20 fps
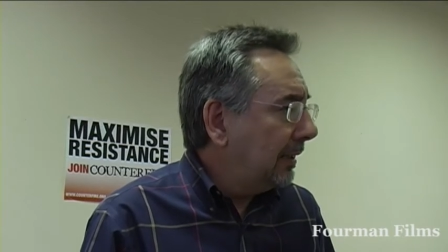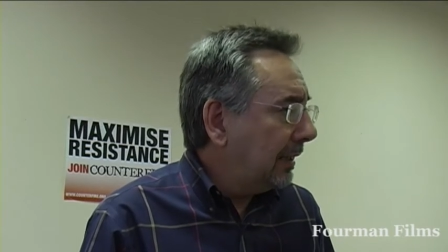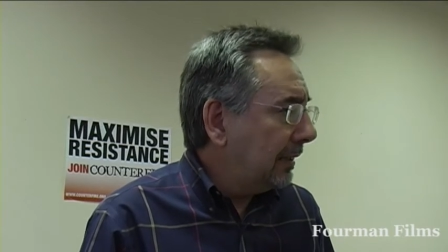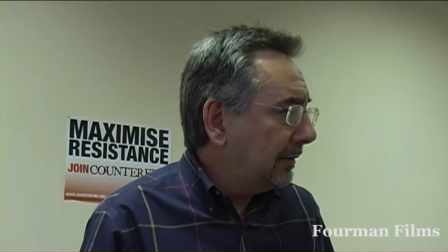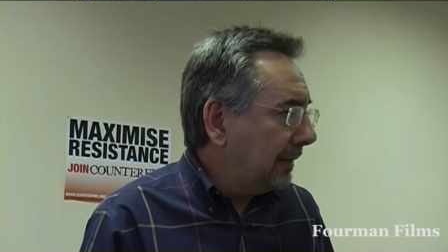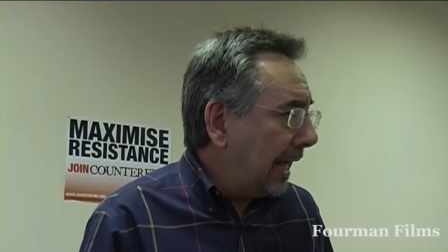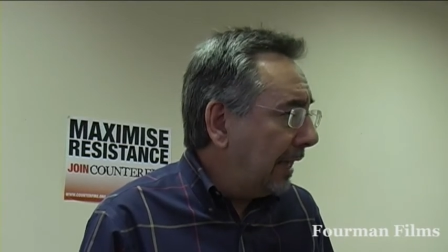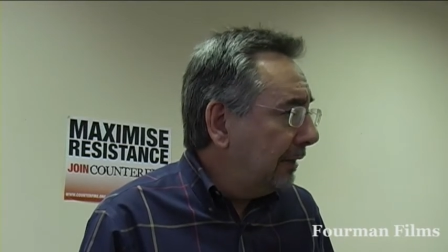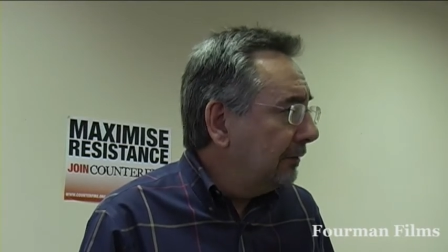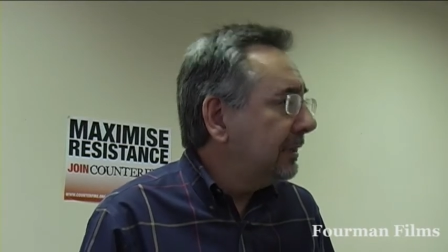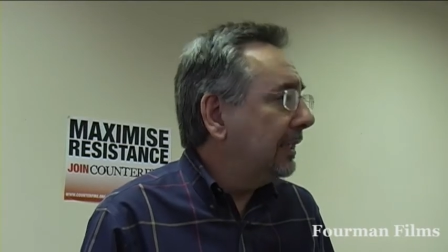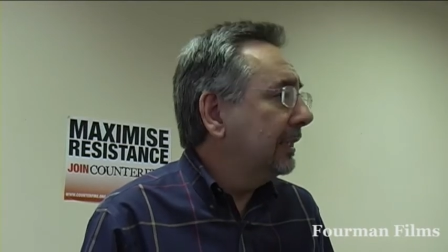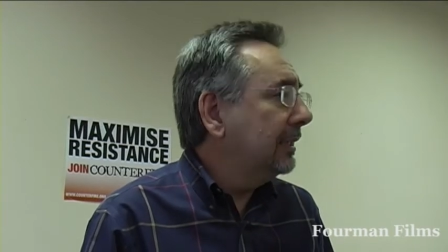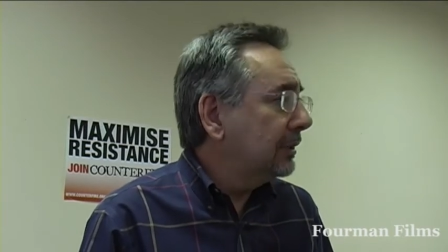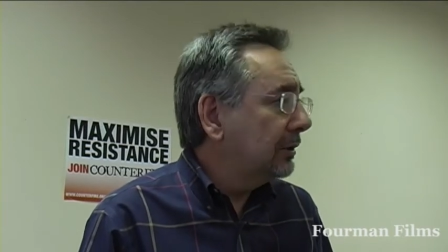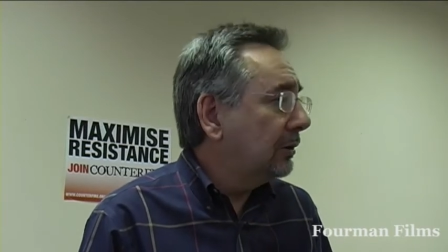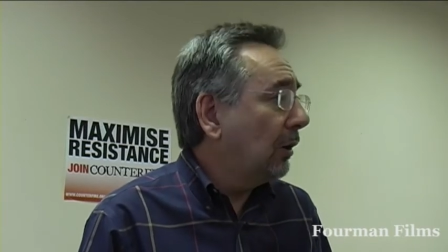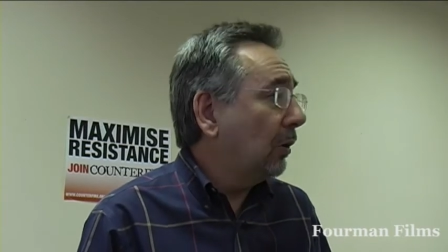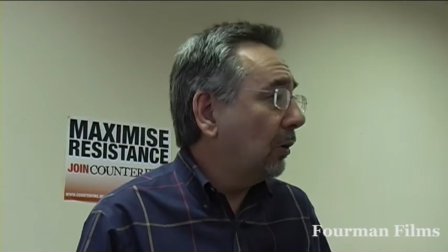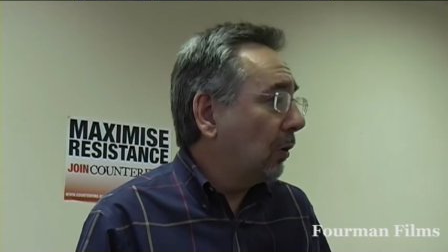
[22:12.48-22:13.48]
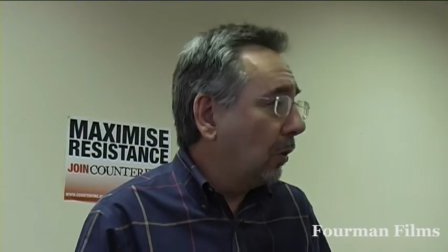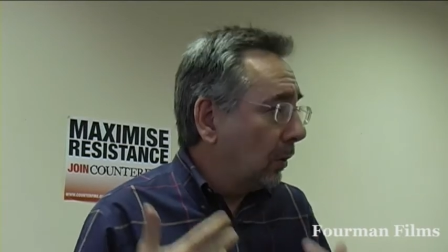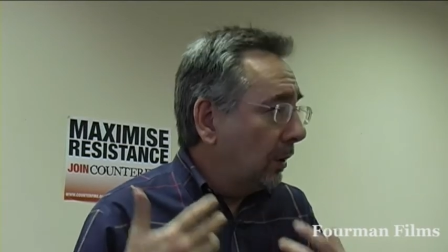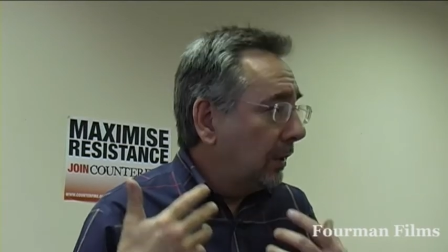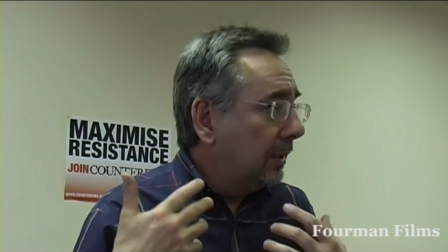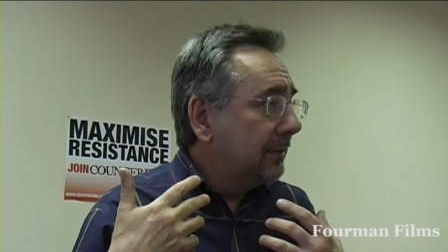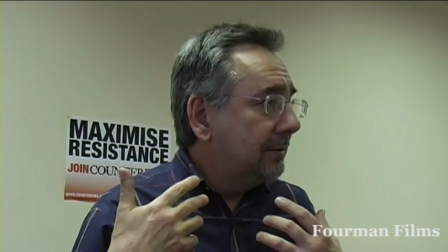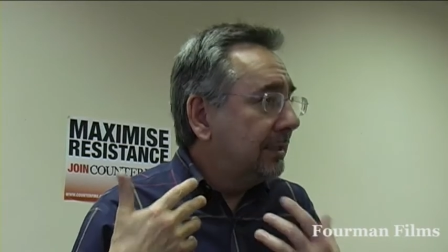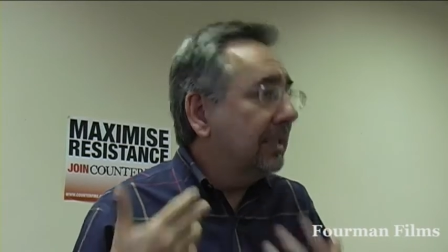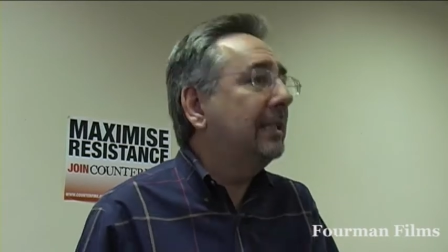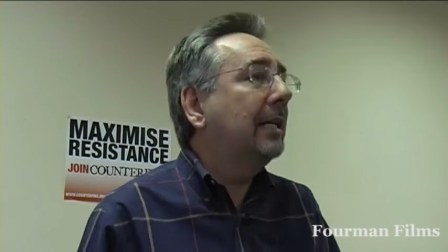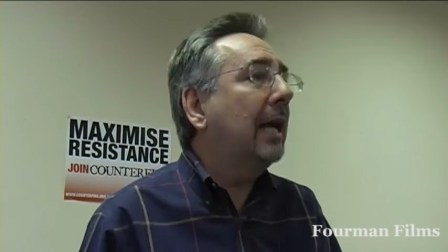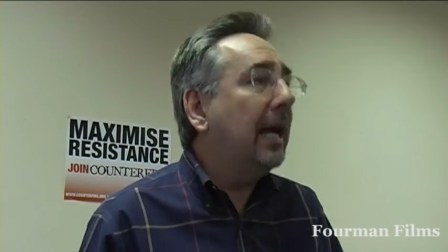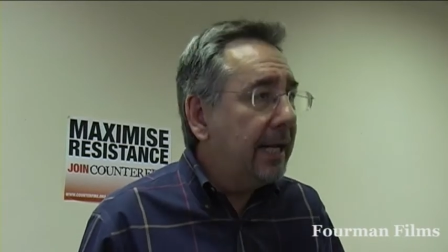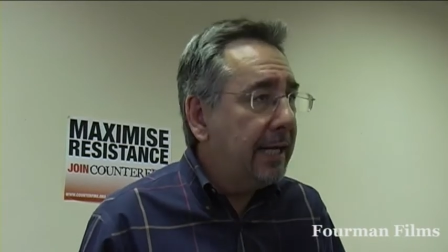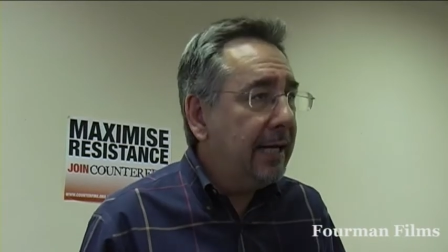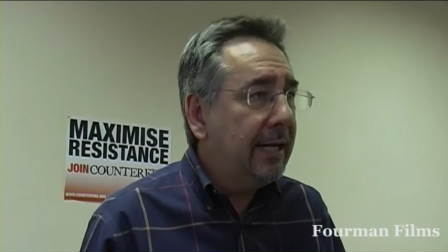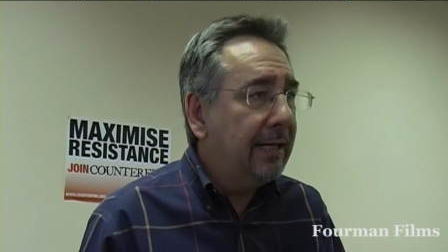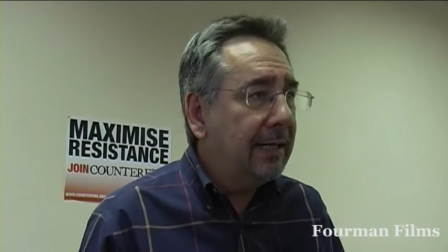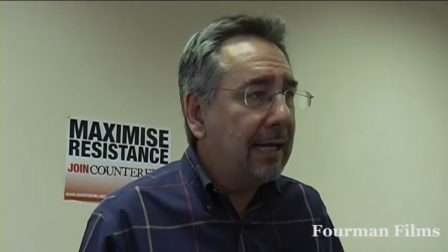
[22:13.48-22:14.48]
housing stock or
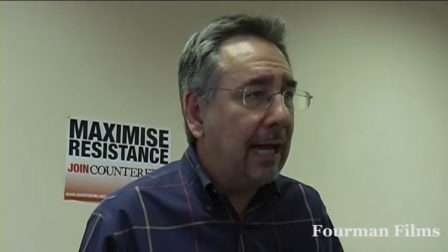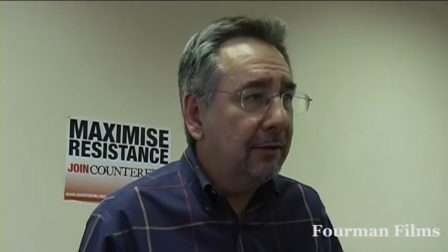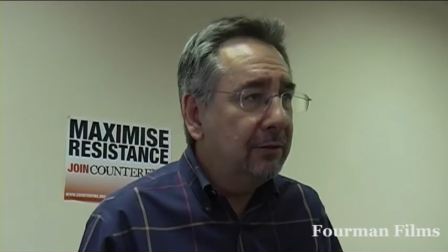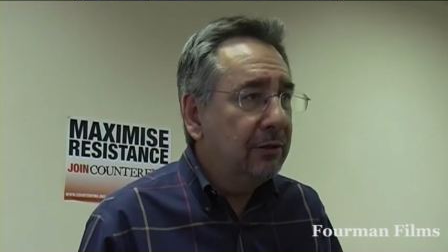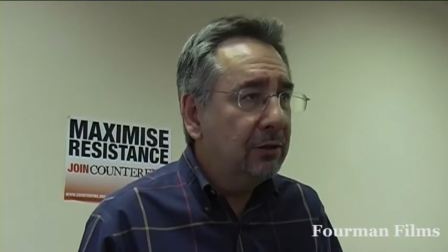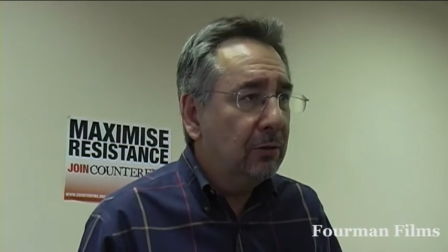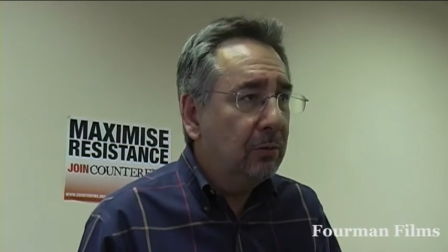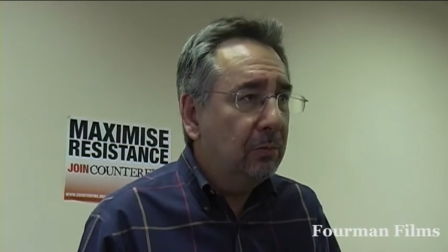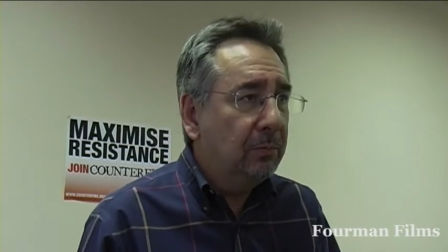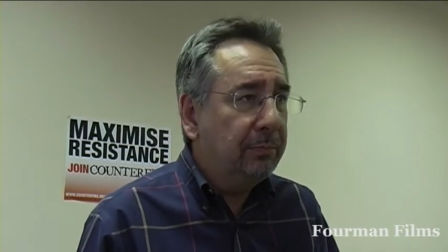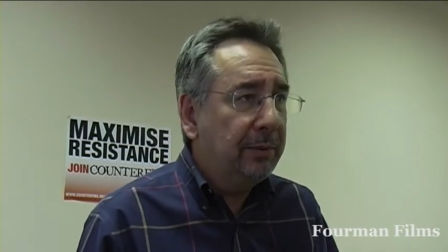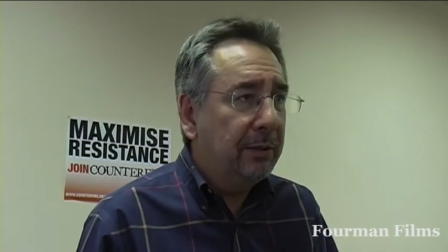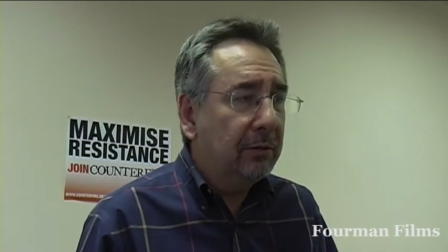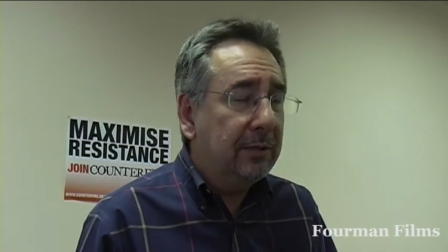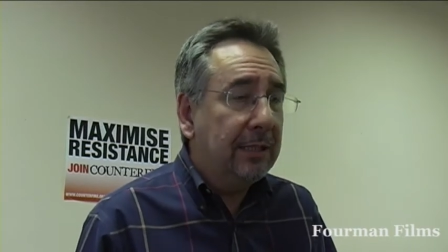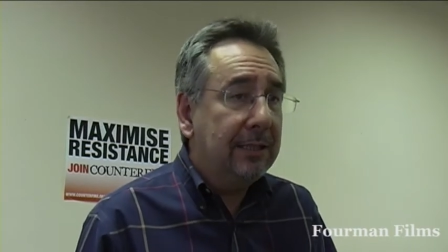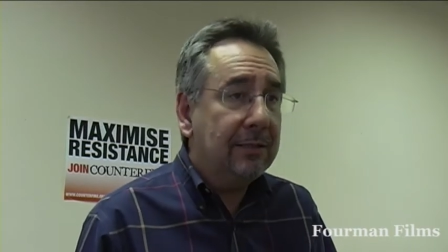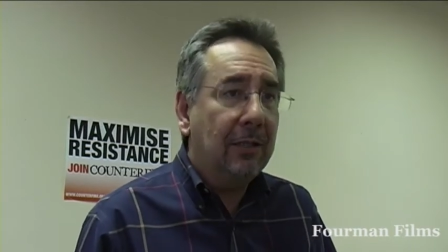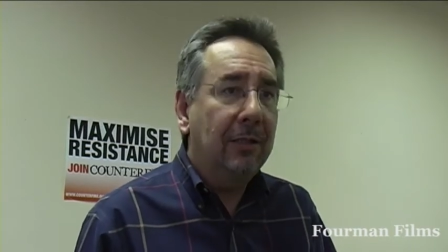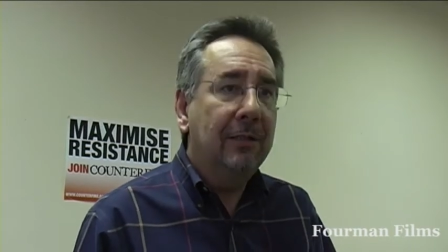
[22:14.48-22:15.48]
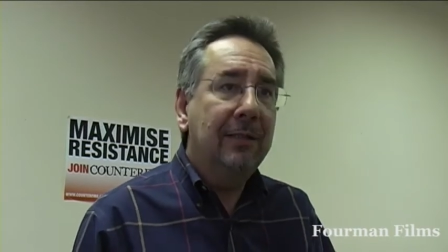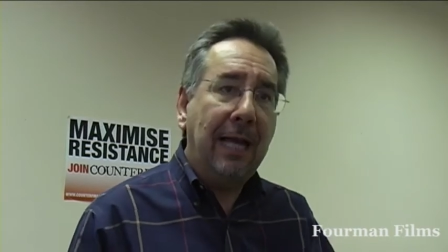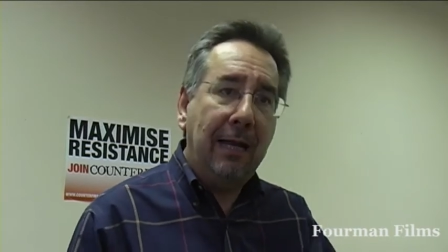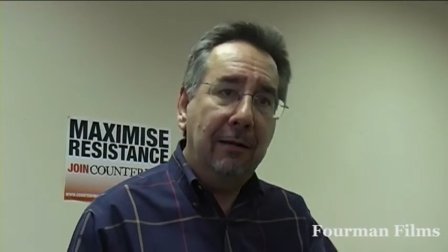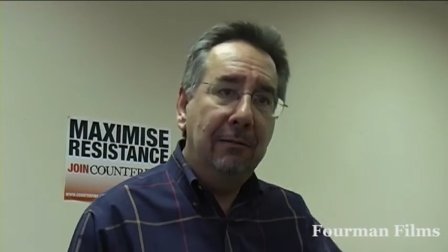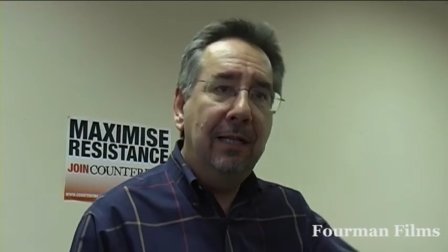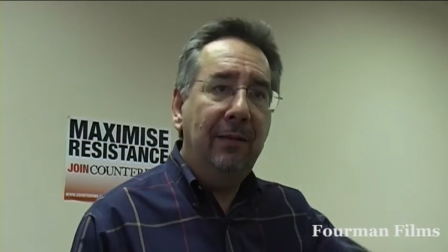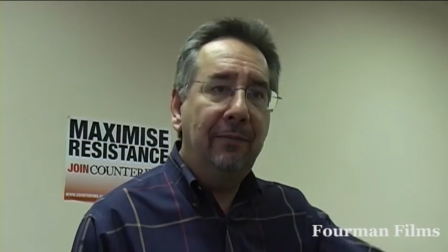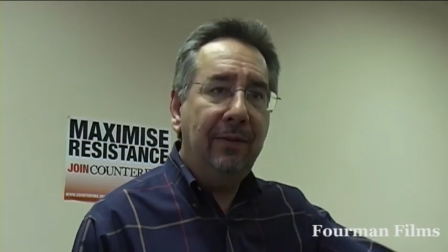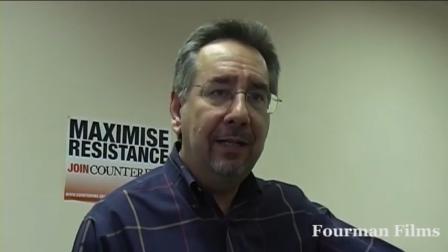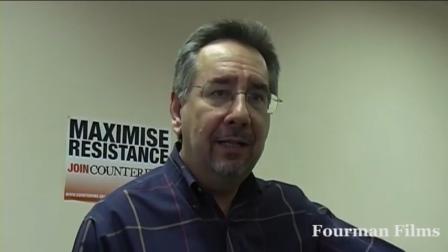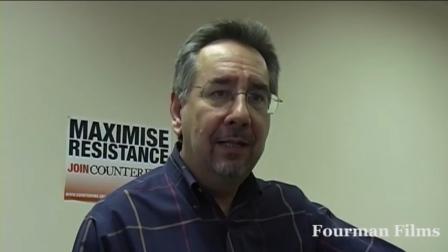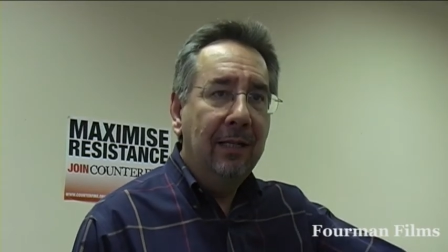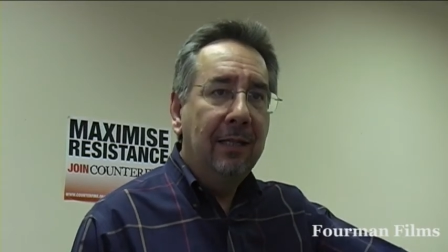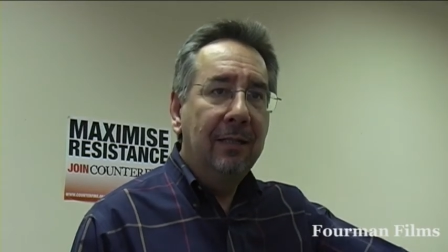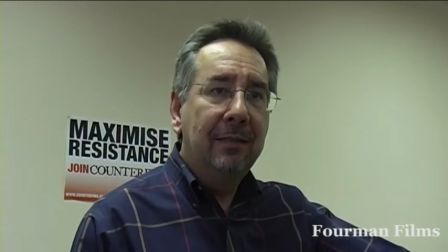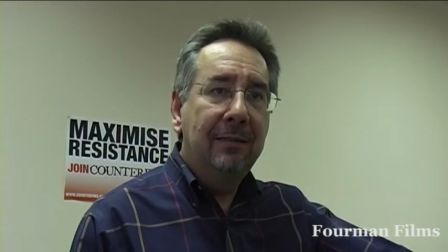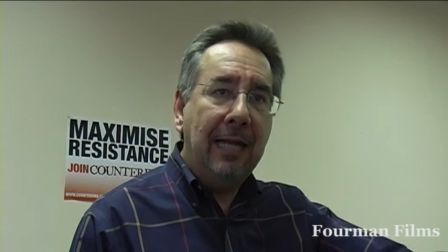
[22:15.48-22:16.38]
decaying council buildings are now living